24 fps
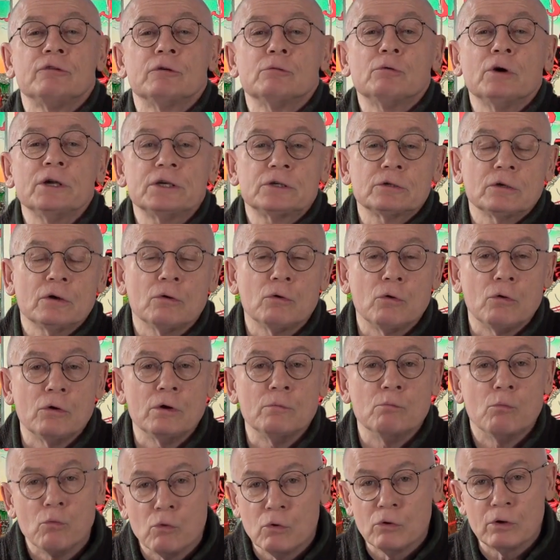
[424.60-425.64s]
you want to
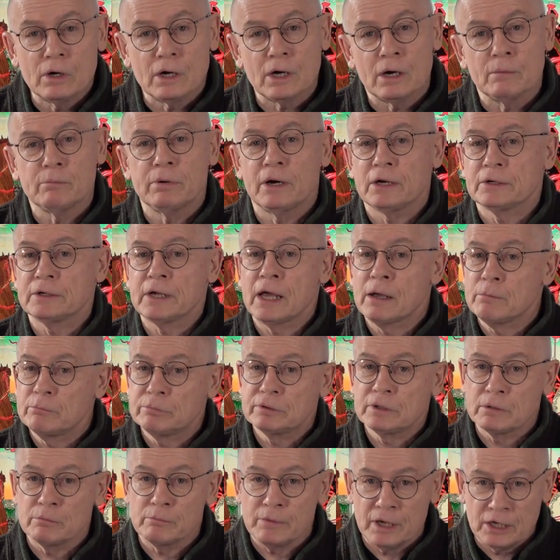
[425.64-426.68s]
learn more about
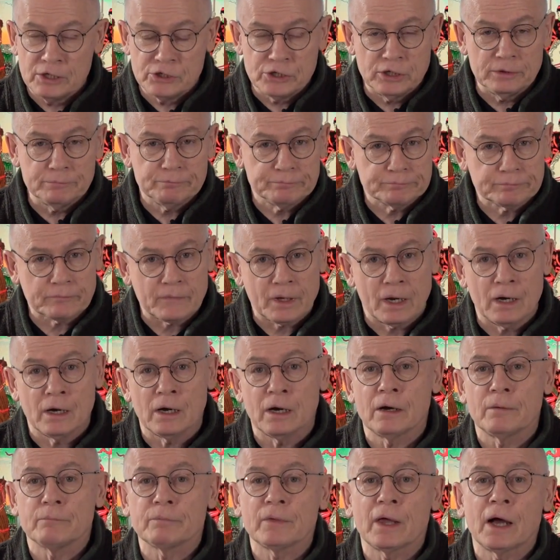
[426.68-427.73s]
Emperor Meiji,
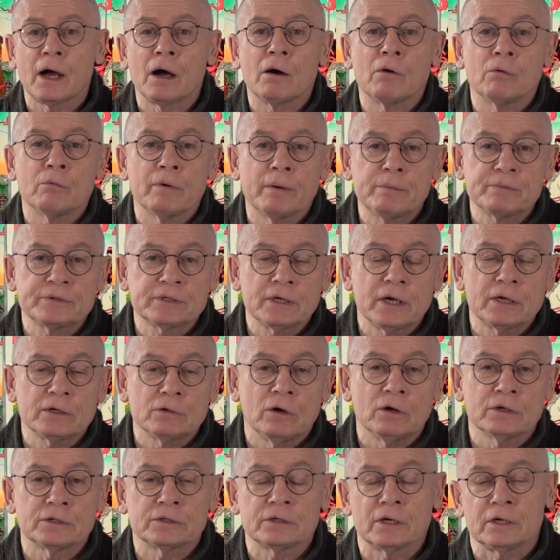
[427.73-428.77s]
our website
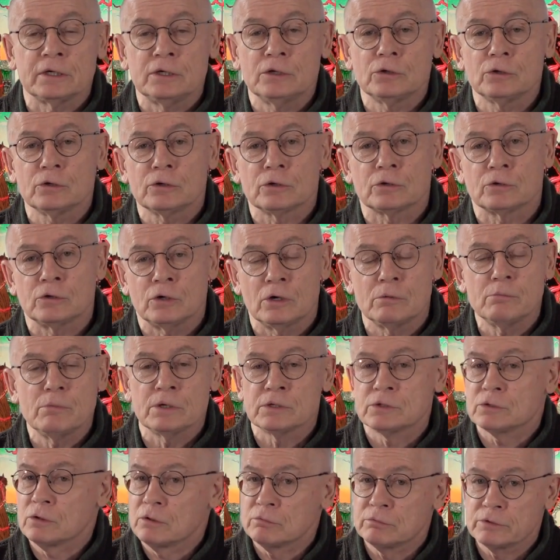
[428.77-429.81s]
artelino.com
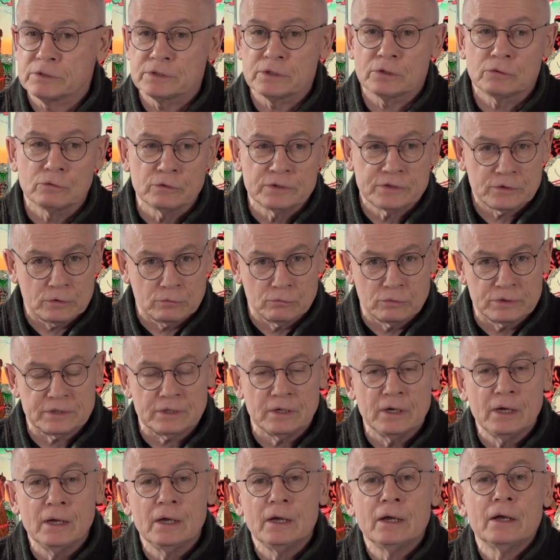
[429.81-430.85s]
is always a good source.
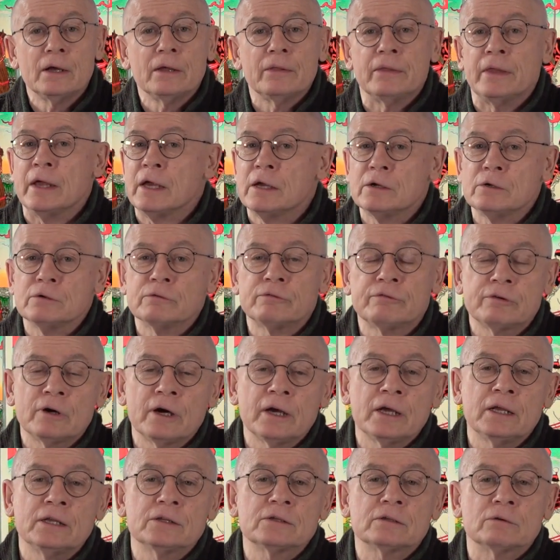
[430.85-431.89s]
There you
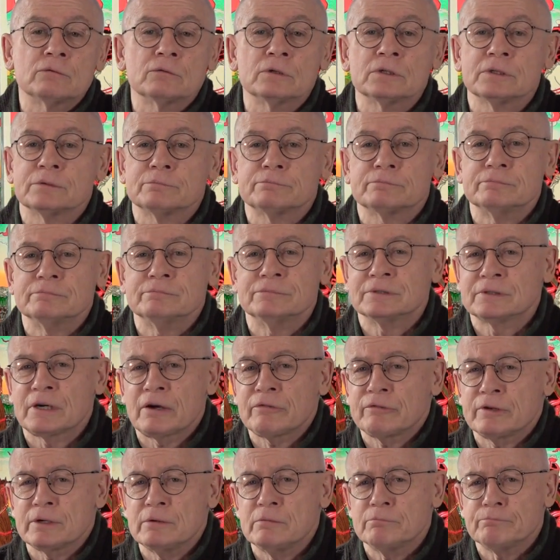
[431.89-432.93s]
find
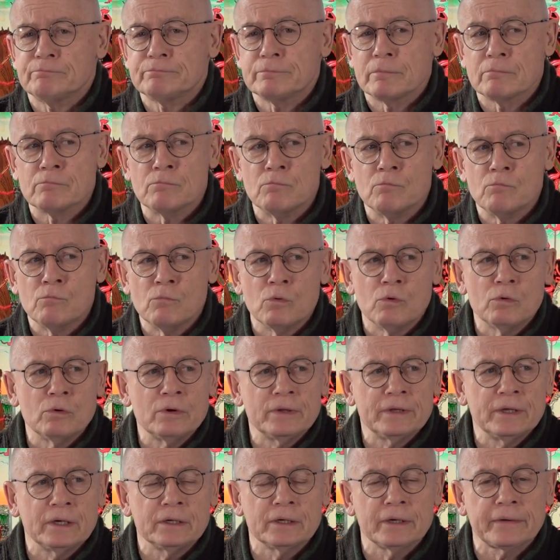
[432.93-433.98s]
roughly
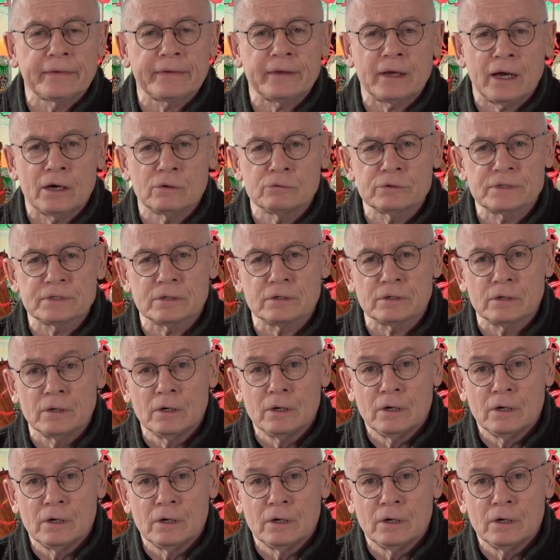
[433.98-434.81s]
more than 1,000